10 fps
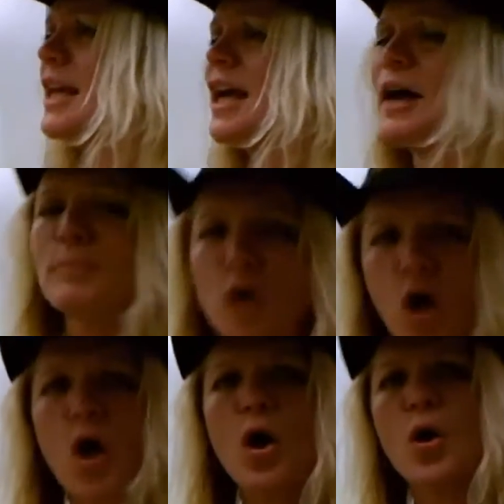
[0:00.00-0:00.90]
up,
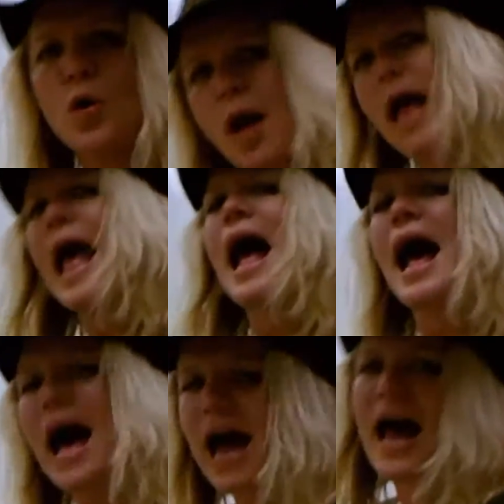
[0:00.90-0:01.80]
go.
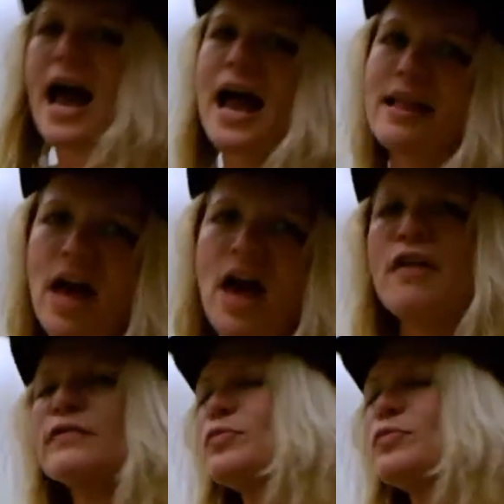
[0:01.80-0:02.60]
I love to